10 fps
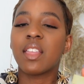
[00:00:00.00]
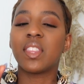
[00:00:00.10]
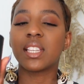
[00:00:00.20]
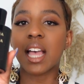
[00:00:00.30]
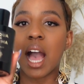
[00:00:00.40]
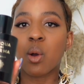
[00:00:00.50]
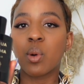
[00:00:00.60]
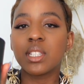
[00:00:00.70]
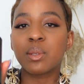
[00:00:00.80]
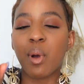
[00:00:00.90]
this
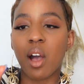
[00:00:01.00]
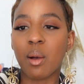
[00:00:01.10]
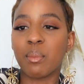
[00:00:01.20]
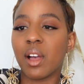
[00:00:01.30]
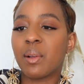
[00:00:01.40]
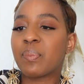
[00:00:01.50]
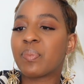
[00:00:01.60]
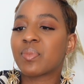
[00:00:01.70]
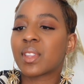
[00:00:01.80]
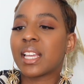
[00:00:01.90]
Aqua di Parma
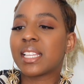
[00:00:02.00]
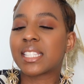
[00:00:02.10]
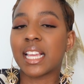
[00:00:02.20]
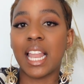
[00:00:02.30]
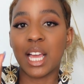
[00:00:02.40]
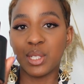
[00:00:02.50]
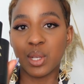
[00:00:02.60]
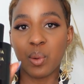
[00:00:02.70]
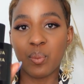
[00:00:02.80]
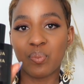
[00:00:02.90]

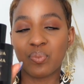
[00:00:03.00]
Sandalo.